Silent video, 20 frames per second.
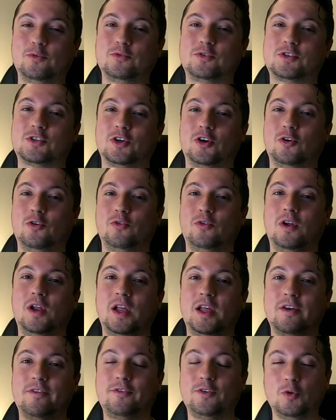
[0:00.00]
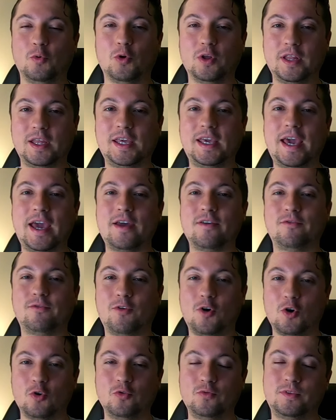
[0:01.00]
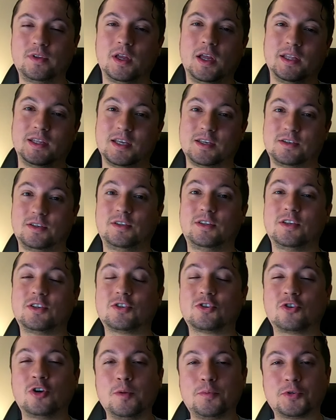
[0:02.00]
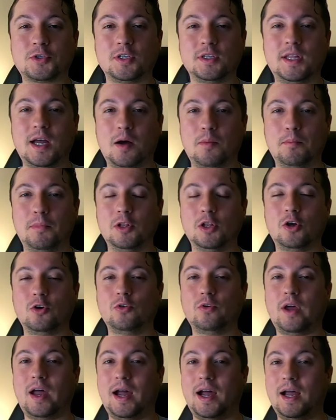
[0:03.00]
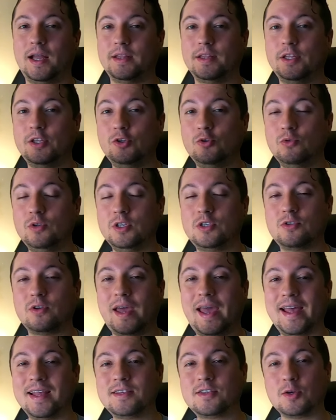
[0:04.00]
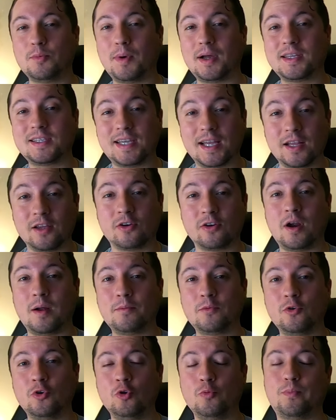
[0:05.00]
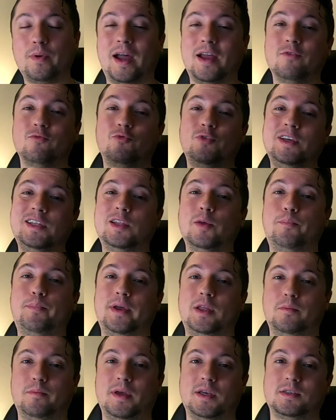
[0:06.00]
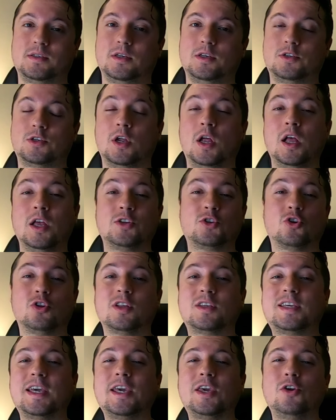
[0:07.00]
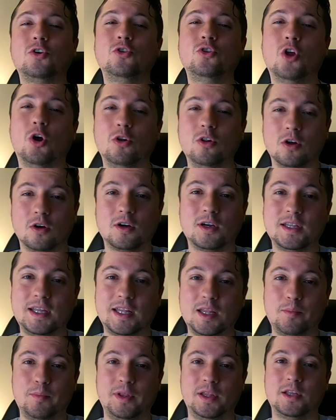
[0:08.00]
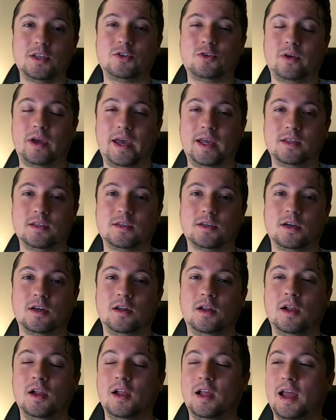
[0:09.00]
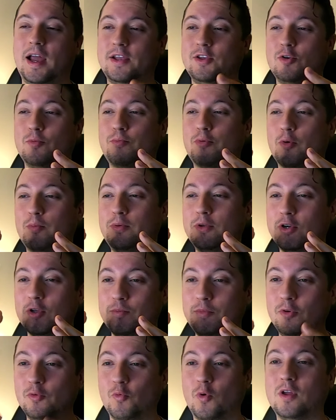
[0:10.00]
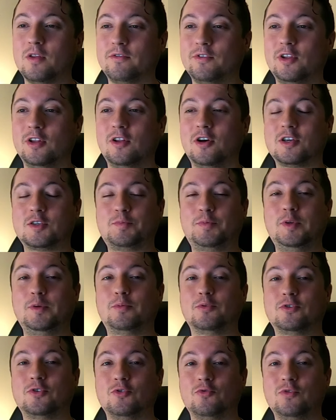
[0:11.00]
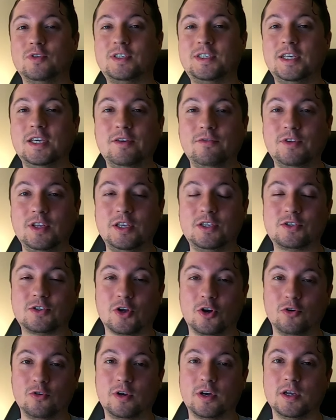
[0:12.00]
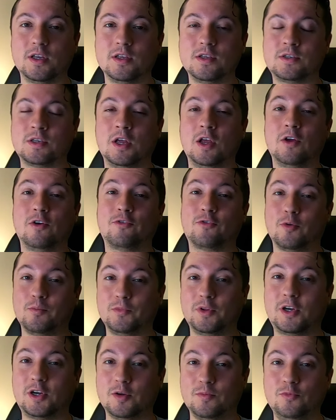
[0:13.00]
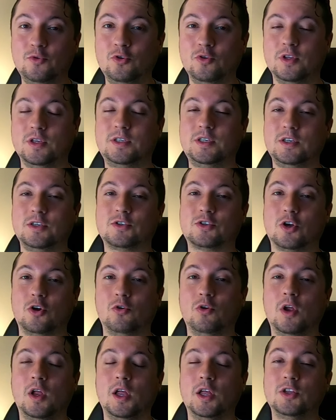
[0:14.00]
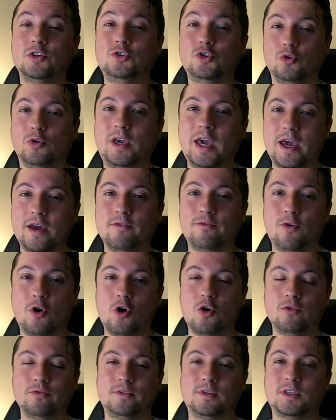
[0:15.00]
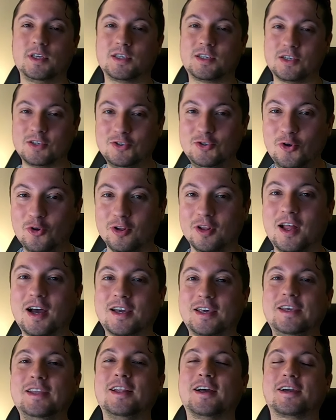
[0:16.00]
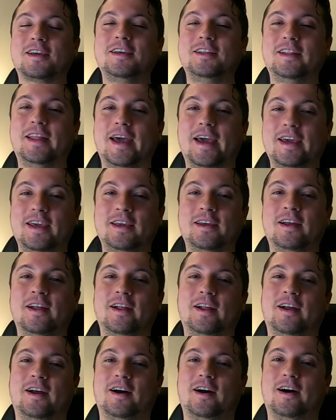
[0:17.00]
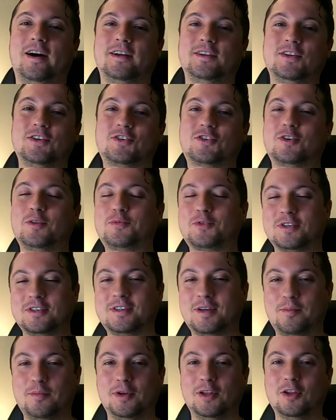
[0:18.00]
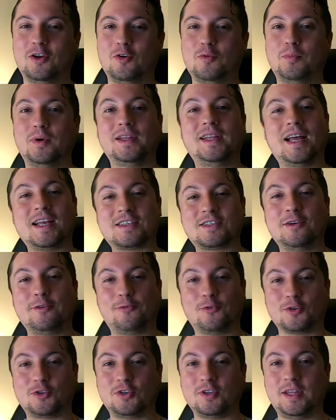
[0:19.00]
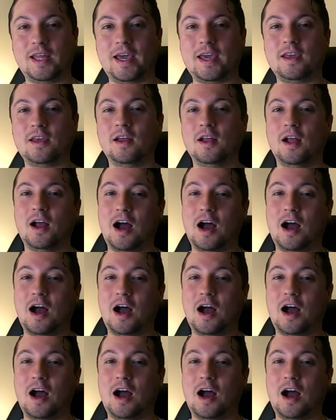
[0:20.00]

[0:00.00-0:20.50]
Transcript: So if you want to get involved, there's a description down below, and you need to enter my Telegram group and read the pin message. It's going to take you no longer than a minute to enter, and you're probably going to be one of the last people to receive these tokens from the community. So do get involved. This is your lucky day. Descriptions are below. But that's it for today.